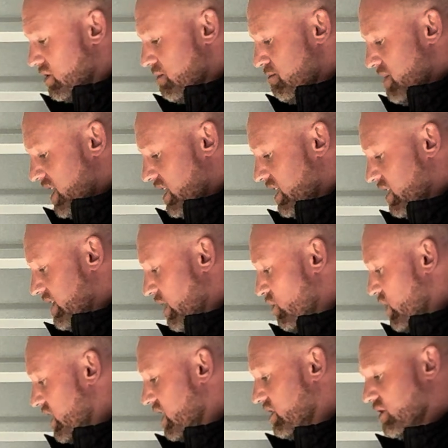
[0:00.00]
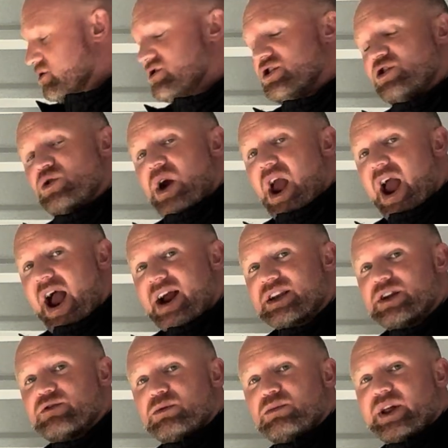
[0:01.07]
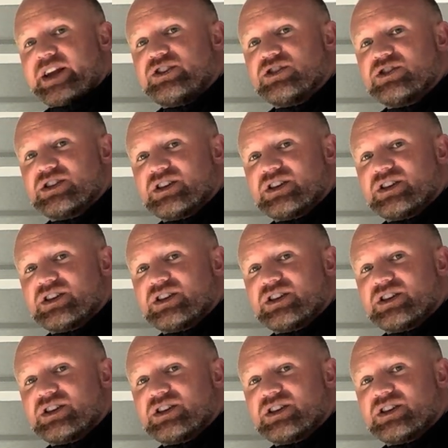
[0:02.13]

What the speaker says: meaning that we can do 2 active ablations